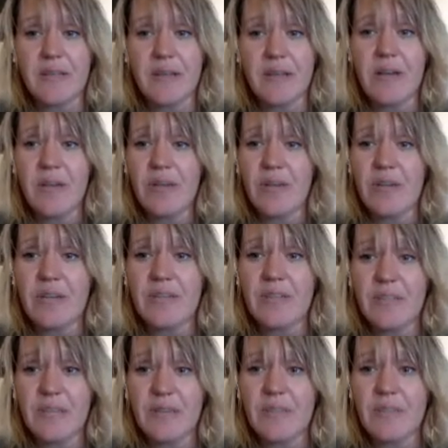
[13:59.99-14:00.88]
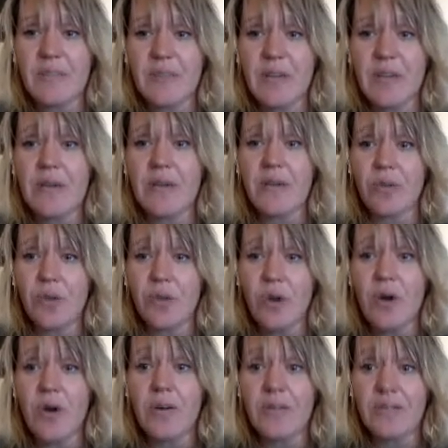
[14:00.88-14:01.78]
and I know that seems like a
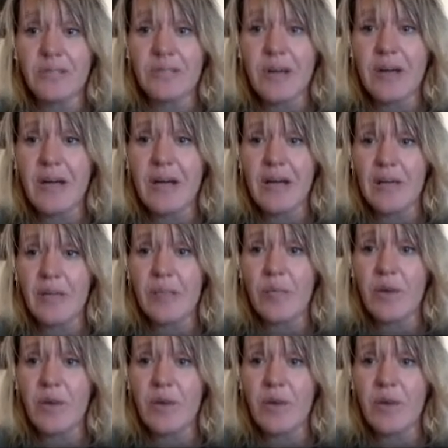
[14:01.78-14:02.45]
long time,